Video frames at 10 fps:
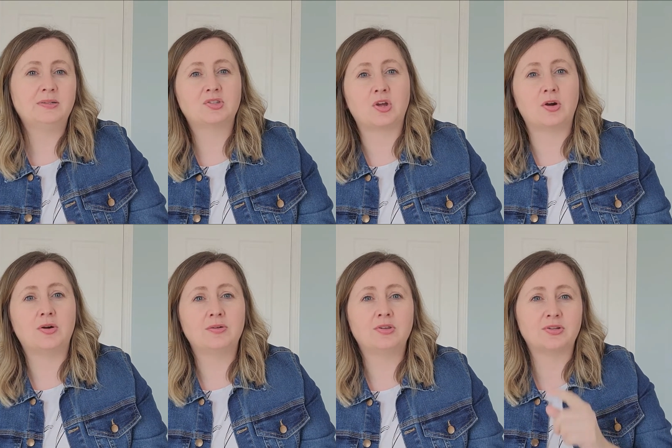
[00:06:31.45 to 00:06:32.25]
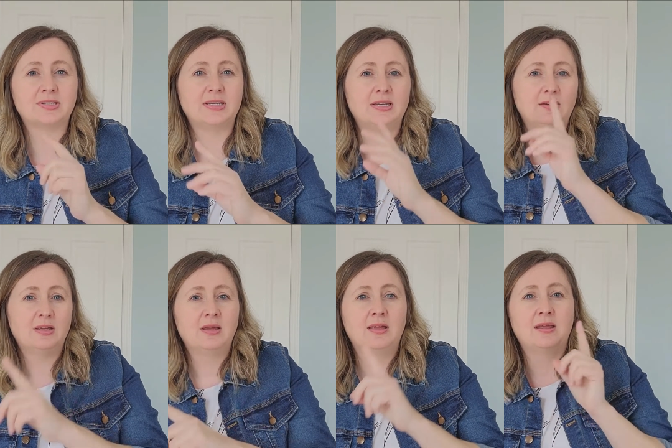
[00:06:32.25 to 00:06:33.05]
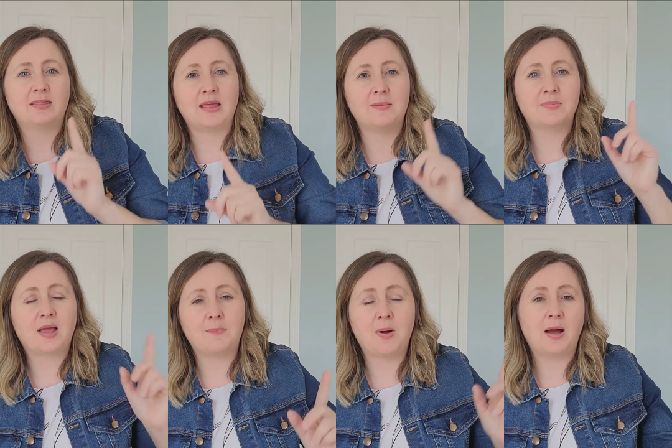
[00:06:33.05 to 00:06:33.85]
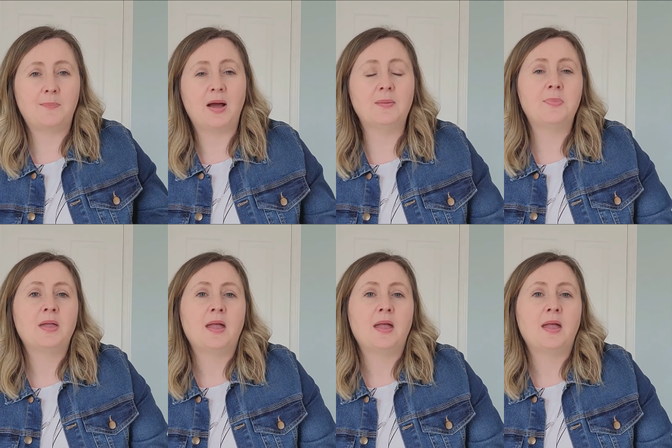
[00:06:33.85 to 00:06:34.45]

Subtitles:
so you'll see them pop up.